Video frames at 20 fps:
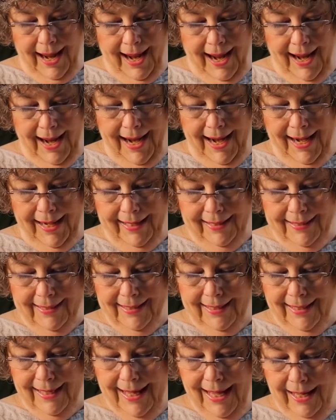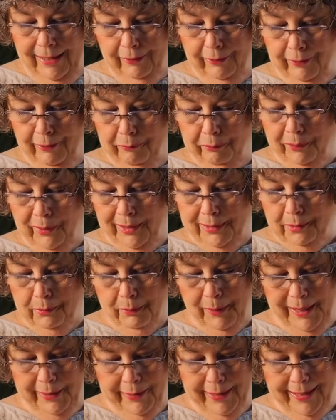It is the color of
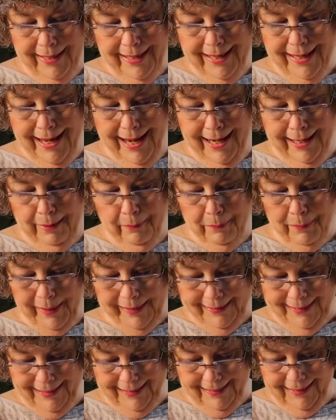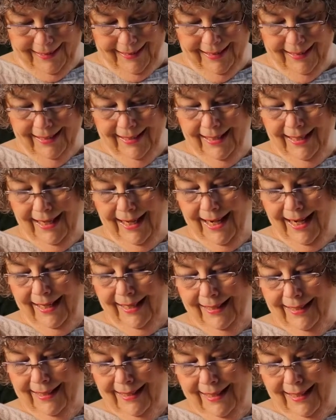prosperity and abundance, and
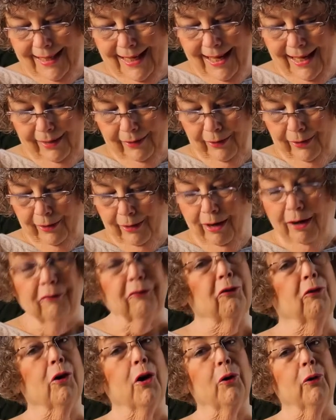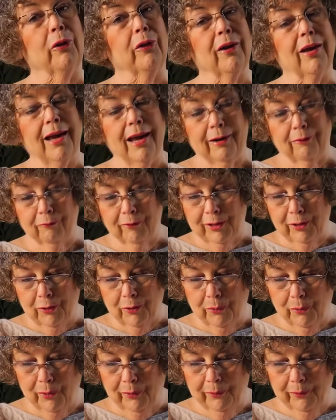it's the color of growth and renewal.